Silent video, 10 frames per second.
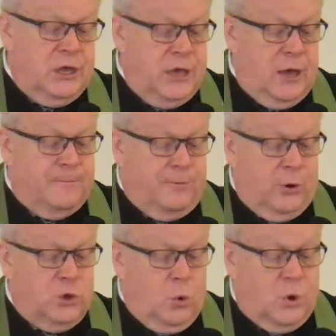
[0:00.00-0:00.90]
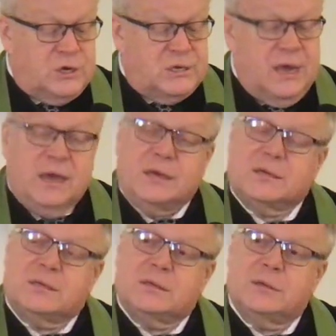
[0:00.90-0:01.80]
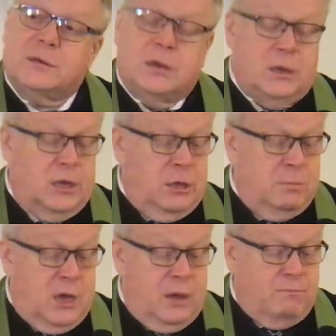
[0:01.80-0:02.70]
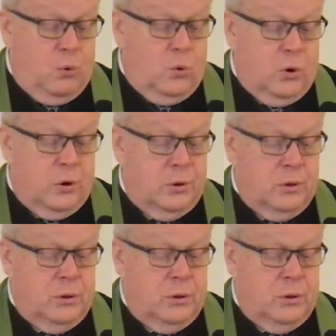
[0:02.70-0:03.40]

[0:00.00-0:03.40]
yet for your sakes he became poor,